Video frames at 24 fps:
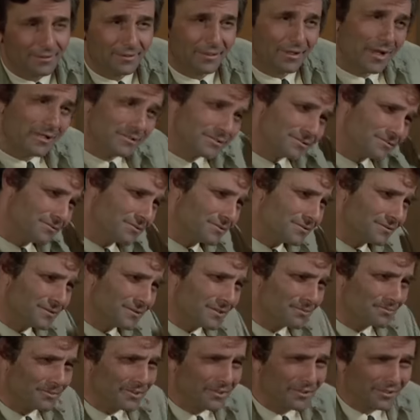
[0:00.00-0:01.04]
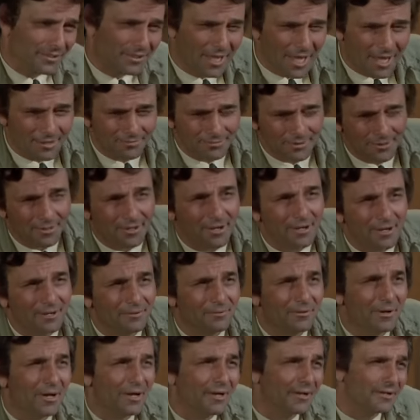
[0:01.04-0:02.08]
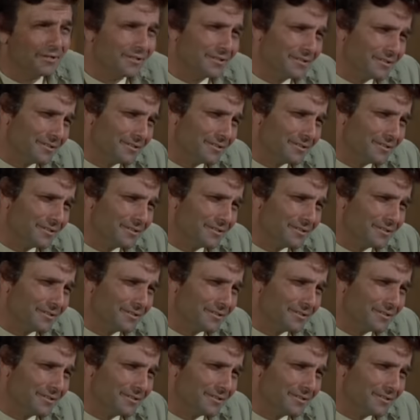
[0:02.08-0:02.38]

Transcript: I saw some of your caviar around.